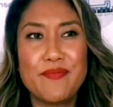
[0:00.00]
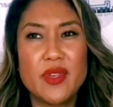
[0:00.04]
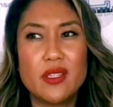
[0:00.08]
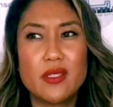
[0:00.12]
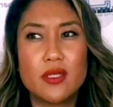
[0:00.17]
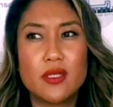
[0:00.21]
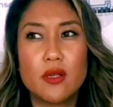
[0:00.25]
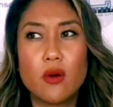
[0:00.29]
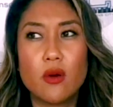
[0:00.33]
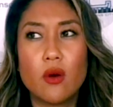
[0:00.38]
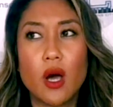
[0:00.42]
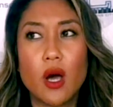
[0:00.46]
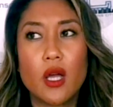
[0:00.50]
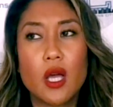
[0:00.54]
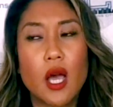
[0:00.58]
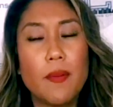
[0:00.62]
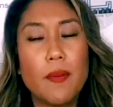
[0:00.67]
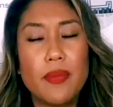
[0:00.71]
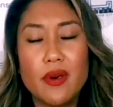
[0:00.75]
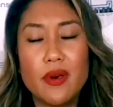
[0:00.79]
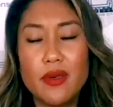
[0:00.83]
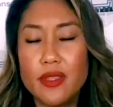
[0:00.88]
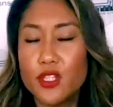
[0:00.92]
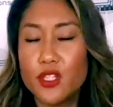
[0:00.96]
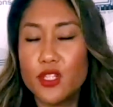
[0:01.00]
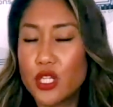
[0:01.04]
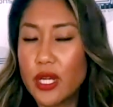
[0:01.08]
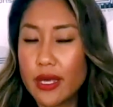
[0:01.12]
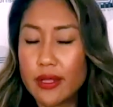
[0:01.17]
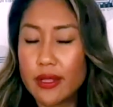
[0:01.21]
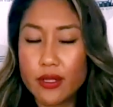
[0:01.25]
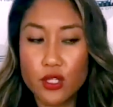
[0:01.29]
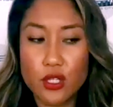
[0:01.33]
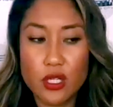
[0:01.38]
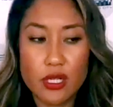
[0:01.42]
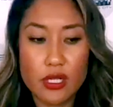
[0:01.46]
So a couple of the
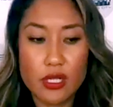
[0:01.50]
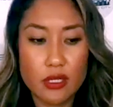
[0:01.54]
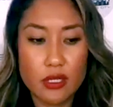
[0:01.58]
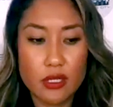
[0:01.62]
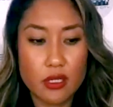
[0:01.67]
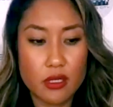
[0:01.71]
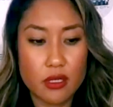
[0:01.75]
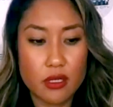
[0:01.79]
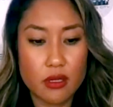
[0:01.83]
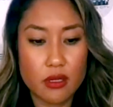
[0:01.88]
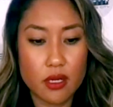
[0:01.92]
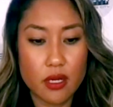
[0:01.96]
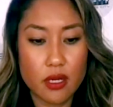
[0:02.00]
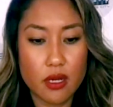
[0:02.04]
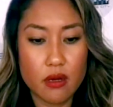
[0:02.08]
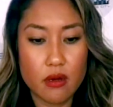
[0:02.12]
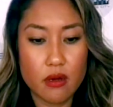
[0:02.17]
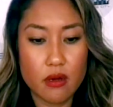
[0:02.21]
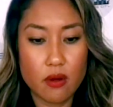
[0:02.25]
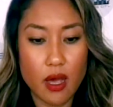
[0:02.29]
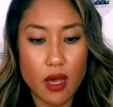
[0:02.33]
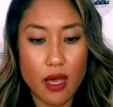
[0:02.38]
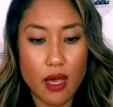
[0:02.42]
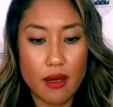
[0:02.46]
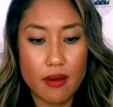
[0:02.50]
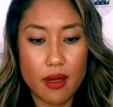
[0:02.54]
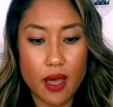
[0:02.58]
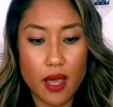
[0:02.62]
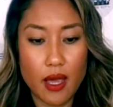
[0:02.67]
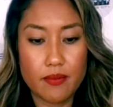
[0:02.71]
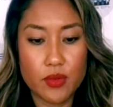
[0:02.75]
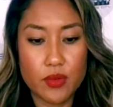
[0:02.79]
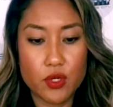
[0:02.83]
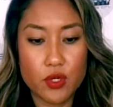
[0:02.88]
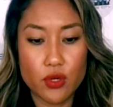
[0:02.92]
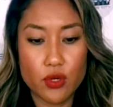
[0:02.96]
challenges,
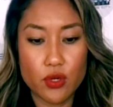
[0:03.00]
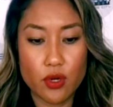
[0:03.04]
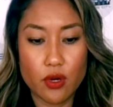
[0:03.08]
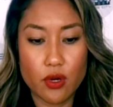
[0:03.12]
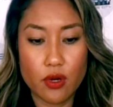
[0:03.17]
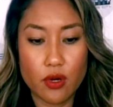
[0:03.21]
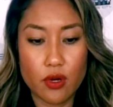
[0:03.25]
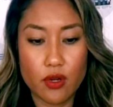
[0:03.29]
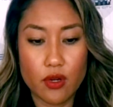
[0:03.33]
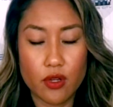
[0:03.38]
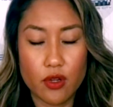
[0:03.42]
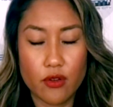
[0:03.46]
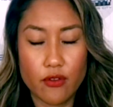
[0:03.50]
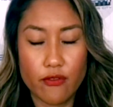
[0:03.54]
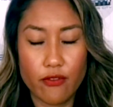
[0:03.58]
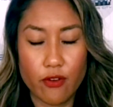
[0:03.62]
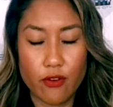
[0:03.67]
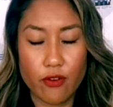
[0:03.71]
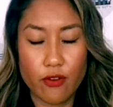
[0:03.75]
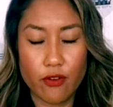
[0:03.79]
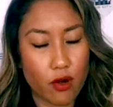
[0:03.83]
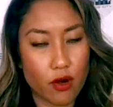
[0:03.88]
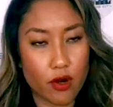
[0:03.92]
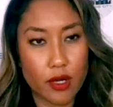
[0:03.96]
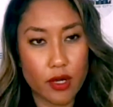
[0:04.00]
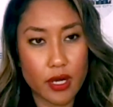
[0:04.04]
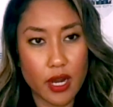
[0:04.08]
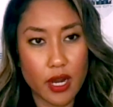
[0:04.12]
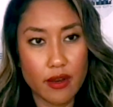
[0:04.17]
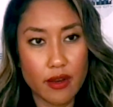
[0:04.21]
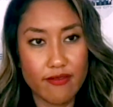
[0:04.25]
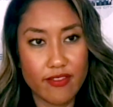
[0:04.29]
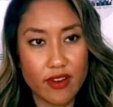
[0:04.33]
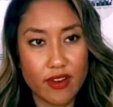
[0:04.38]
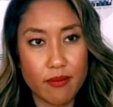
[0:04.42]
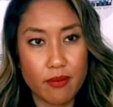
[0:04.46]
I'm sure you've heard kind
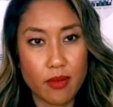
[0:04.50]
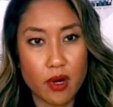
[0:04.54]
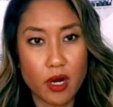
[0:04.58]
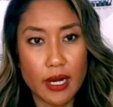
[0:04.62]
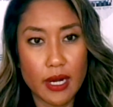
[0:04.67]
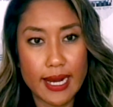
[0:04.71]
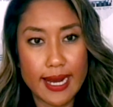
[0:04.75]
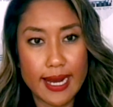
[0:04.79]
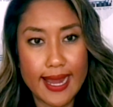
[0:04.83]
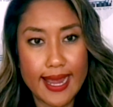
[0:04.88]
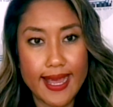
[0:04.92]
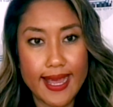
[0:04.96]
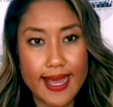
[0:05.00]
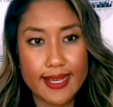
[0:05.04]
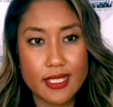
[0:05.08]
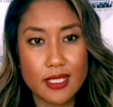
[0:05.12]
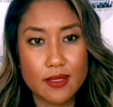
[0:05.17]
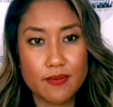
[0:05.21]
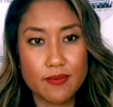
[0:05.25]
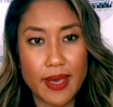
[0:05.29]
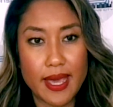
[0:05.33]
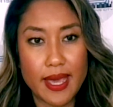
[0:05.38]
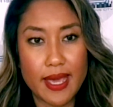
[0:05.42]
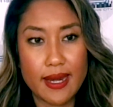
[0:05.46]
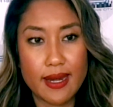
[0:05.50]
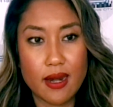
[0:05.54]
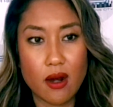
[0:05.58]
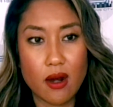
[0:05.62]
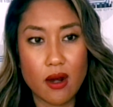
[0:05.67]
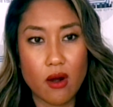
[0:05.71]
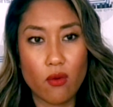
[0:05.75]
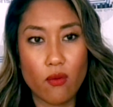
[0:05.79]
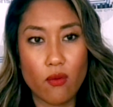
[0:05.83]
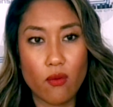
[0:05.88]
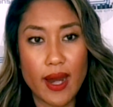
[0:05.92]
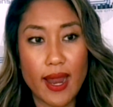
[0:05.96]
of in market has been
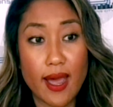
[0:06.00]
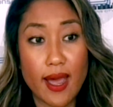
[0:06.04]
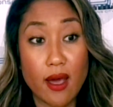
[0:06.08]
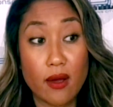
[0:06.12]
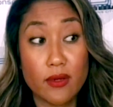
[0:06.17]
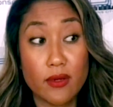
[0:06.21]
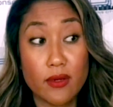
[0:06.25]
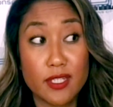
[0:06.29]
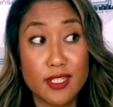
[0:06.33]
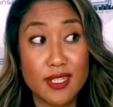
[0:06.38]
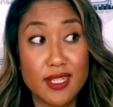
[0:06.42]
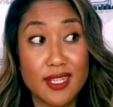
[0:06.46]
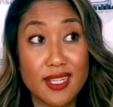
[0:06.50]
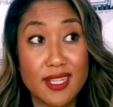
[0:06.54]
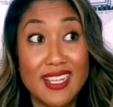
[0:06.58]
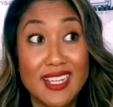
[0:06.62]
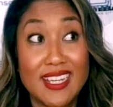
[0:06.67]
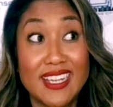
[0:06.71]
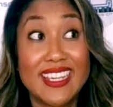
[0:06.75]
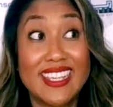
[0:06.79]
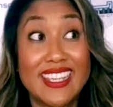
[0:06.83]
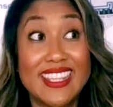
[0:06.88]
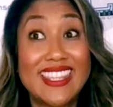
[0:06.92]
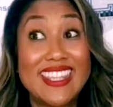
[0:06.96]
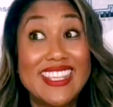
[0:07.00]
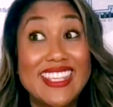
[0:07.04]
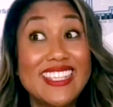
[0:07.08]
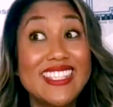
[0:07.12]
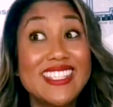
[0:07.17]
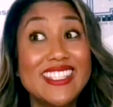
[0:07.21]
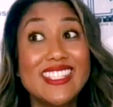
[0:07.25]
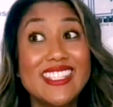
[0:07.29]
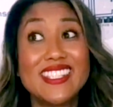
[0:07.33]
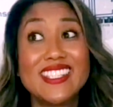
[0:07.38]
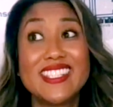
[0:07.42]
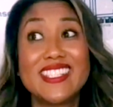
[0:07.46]
around
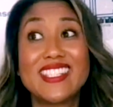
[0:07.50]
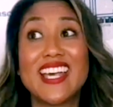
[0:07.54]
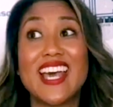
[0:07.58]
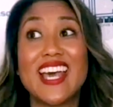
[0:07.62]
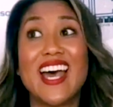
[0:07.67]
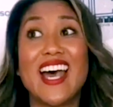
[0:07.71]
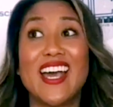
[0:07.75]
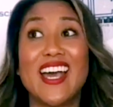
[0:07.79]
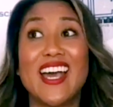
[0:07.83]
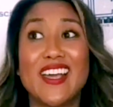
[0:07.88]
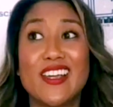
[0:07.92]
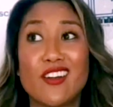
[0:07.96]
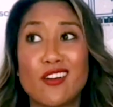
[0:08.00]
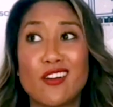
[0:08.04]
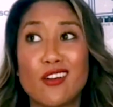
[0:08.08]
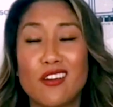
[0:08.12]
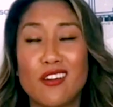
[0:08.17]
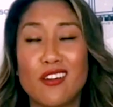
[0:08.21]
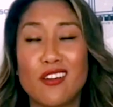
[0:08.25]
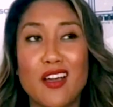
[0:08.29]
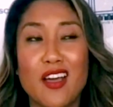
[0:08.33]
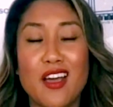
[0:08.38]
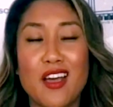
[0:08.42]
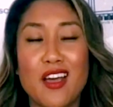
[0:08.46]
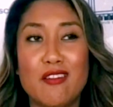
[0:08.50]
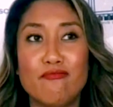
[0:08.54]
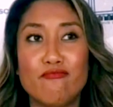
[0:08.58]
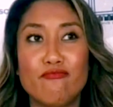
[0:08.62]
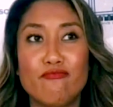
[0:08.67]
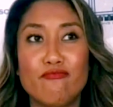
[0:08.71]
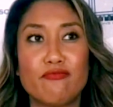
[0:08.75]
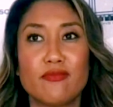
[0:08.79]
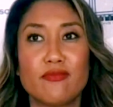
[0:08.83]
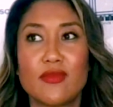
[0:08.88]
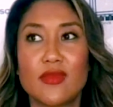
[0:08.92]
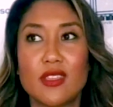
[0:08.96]
this entire
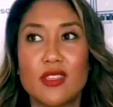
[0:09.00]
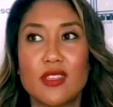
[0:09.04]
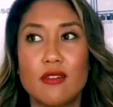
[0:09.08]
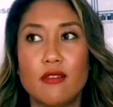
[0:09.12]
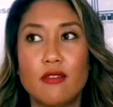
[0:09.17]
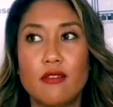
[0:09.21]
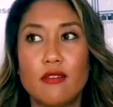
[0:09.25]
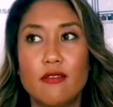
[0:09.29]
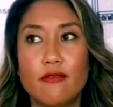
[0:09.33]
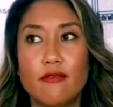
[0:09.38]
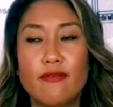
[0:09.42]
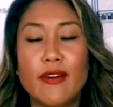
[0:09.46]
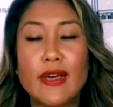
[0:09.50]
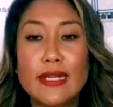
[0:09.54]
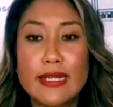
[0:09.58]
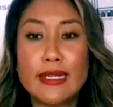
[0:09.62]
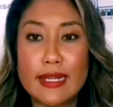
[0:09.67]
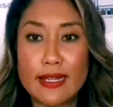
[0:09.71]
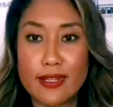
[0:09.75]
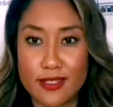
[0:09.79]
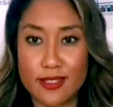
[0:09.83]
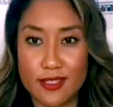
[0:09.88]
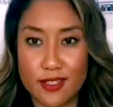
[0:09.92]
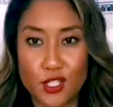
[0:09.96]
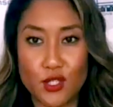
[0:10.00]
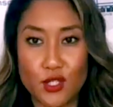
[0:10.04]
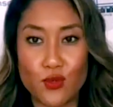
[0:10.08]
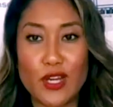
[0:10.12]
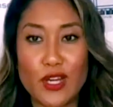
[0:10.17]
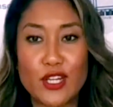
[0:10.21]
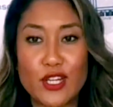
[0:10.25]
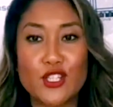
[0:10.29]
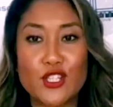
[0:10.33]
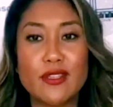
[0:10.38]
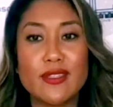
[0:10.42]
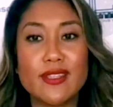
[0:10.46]
funding
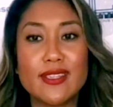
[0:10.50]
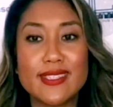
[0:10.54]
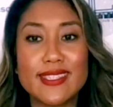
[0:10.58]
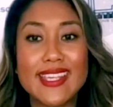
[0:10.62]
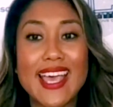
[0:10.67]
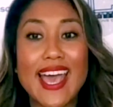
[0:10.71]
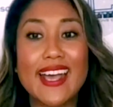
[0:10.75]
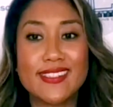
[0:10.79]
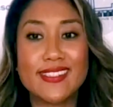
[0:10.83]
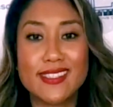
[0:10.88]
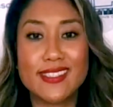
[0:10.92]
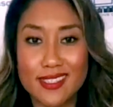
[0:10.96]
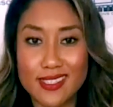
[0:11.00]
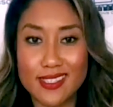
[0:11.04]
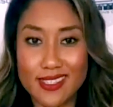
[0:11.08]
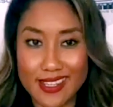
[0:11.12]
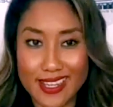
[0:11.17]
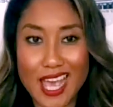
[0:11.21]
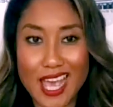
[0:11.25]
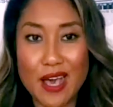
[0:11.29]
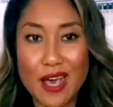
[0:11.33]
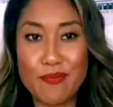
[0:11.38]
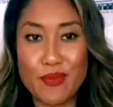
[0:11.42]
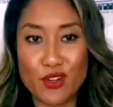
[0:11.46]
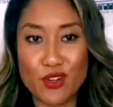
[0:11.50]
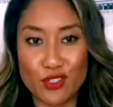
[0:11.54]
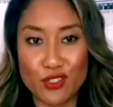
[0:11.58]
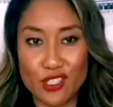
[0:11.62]
situation, this access to capital